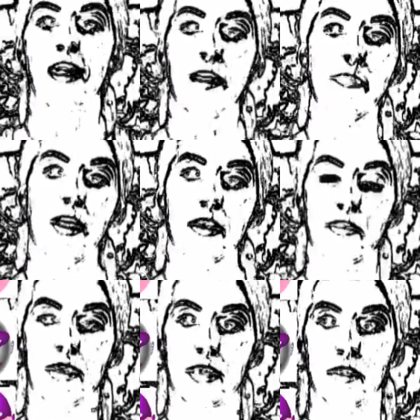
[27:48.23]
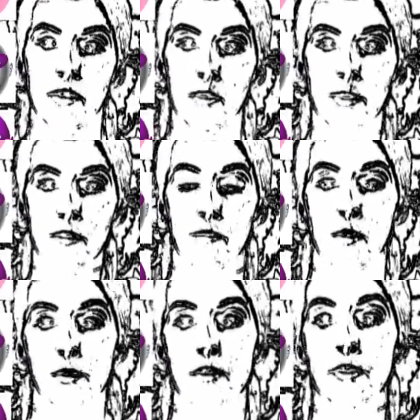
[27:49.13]
I'm part of the interpretive
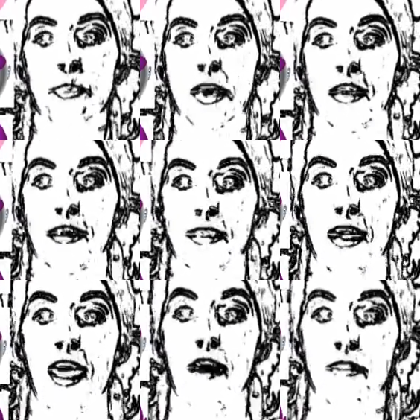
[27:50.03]
mojos because I have